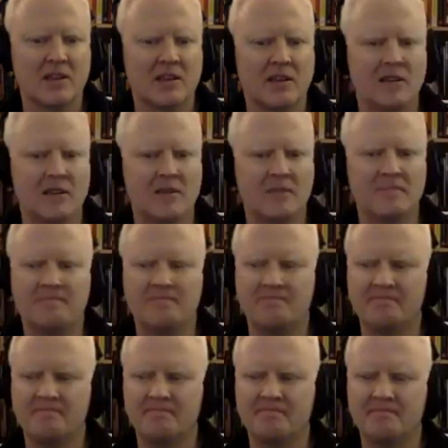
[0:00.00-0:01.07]
Um,
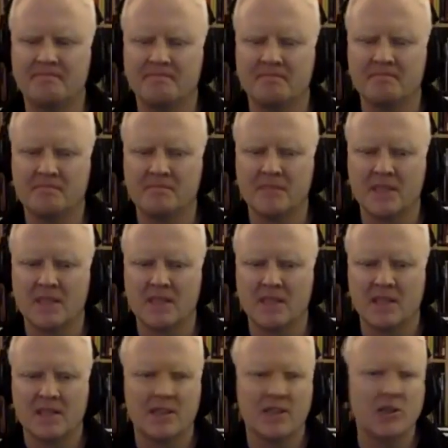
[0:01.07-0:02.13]

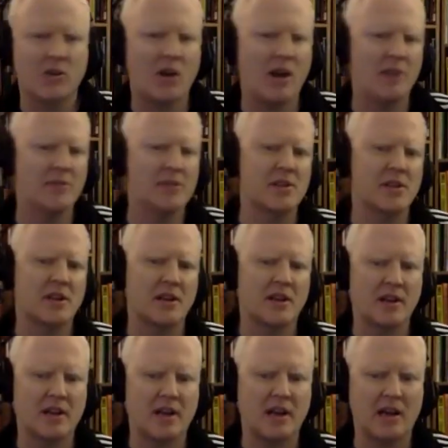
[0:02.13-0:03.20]
I
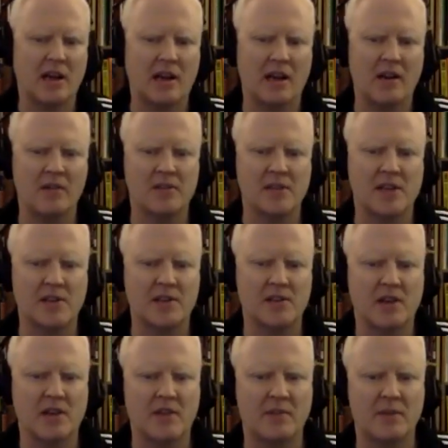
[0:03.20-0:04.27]
was
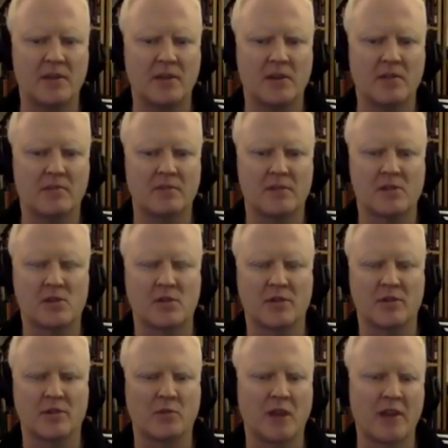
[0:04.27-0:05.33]
actually I've been a sort of
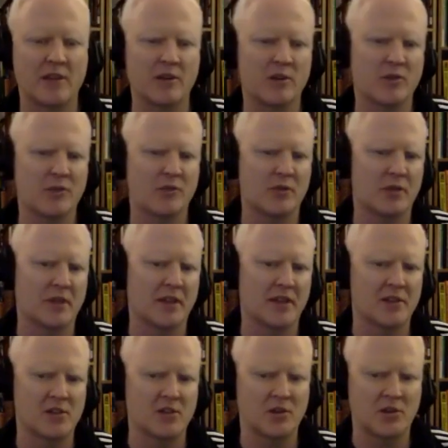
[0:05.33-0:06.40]
a writer
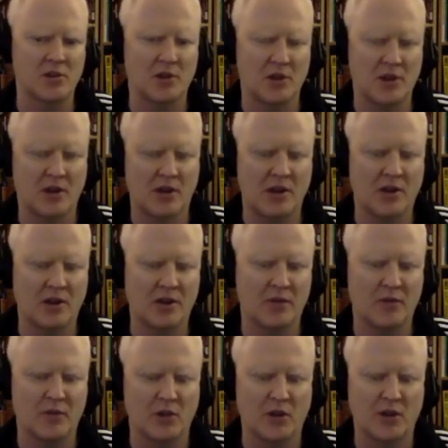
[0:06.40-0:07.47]
freelancer
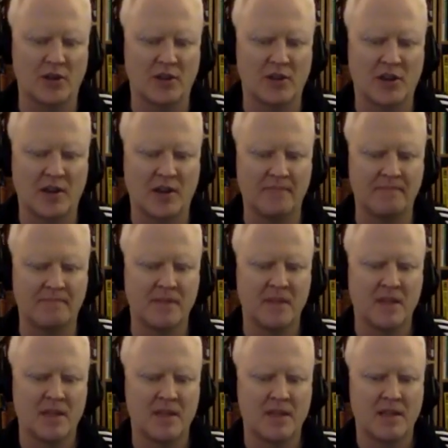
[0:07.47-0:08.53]
for a long time,
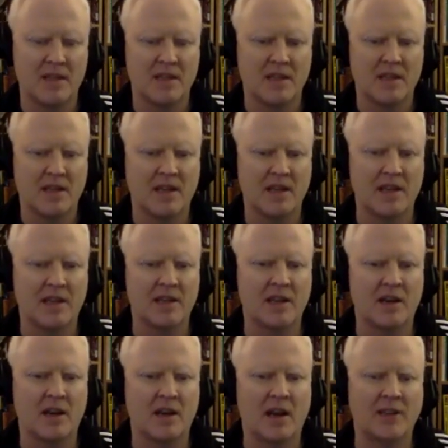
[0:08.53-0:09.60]
and
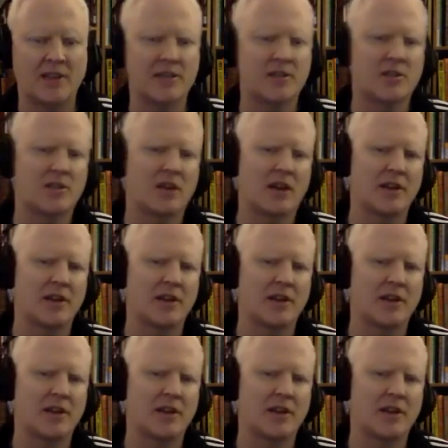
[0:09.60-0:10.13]
I did